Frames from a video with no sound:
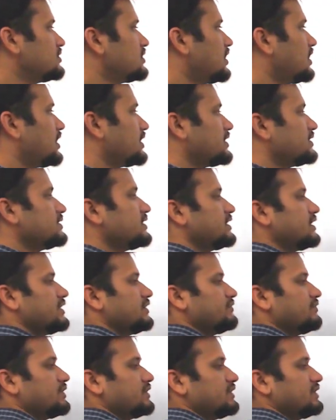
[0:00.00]
another
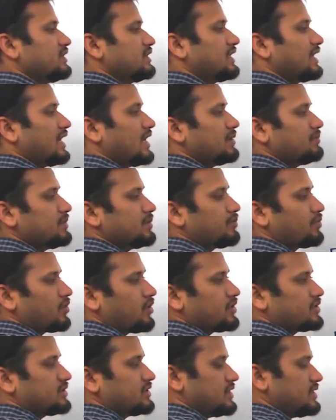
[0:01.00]
event can be
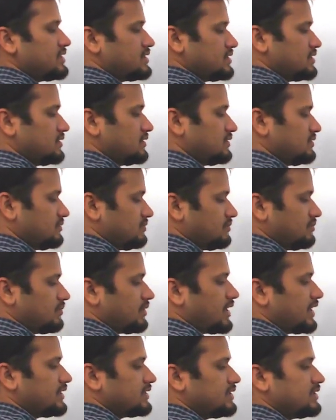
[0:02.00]
processed
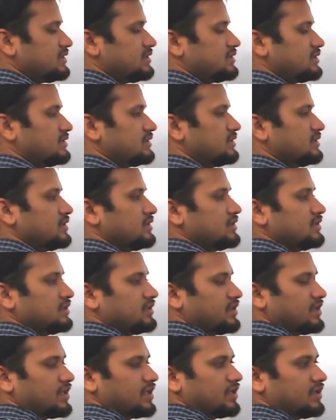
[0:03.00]
by this
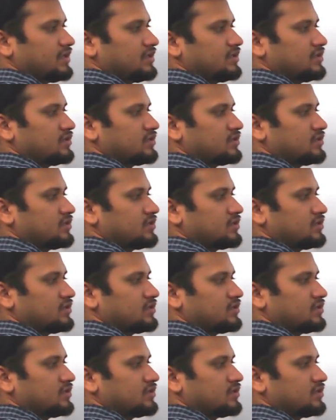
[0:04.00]
thread.